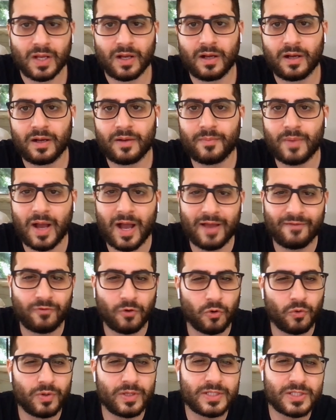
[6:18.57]
I've
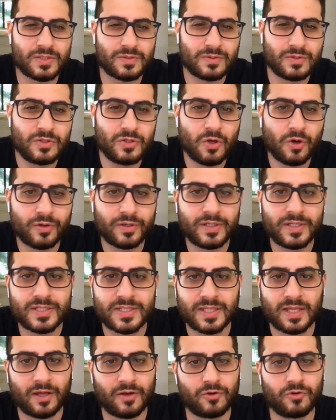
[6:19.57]
always
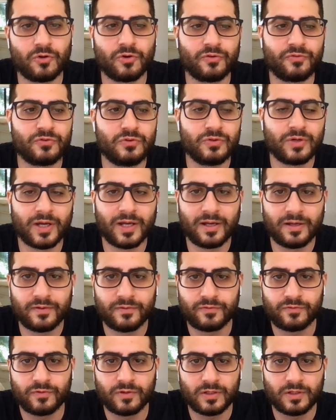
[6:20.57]
noticed, I don't know if you have,